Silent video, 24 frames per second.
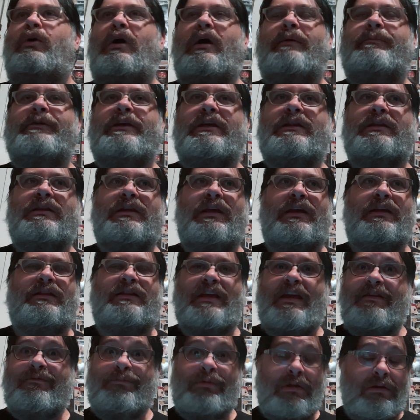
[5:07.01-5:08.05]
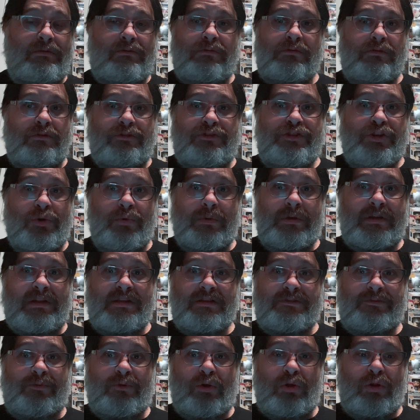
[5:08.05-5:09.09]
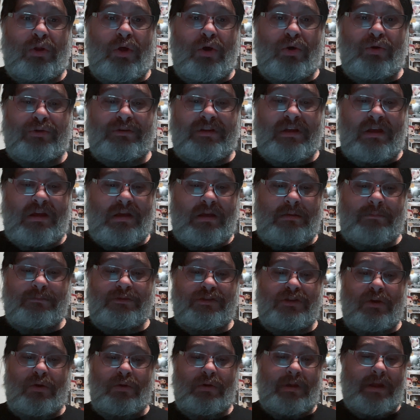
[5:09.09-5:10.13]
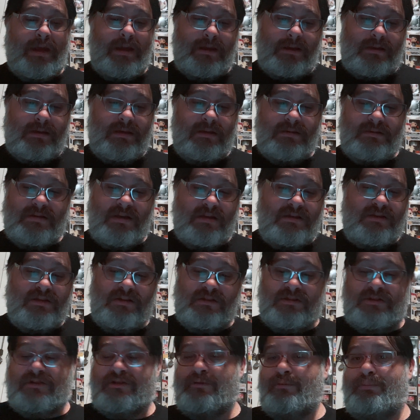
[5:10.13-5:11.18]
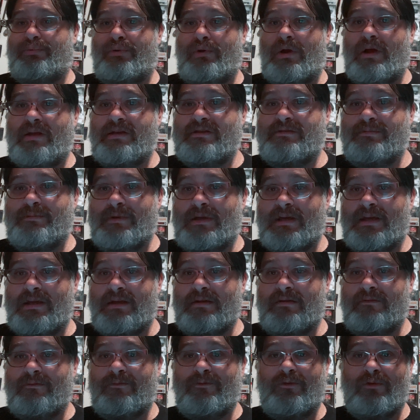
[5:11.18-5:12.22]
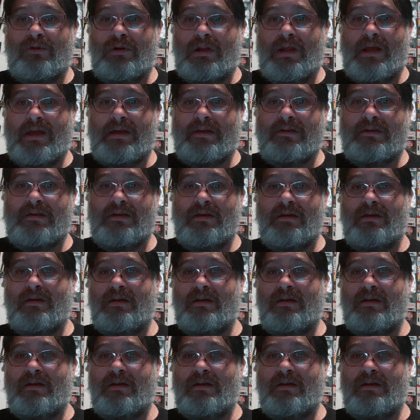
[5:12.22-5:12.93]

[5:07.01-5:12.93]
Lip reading: I mean, like, they've been doing this for a long time, so, like, it doesn't surprise me for, like,